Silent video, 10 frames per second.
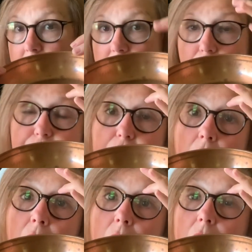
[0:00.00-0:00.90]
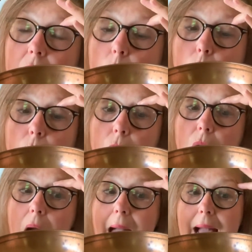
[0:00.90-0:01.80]
in the fall,
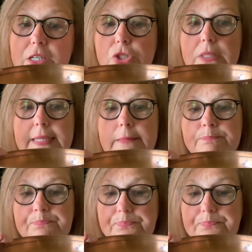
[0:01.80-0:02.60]
or actually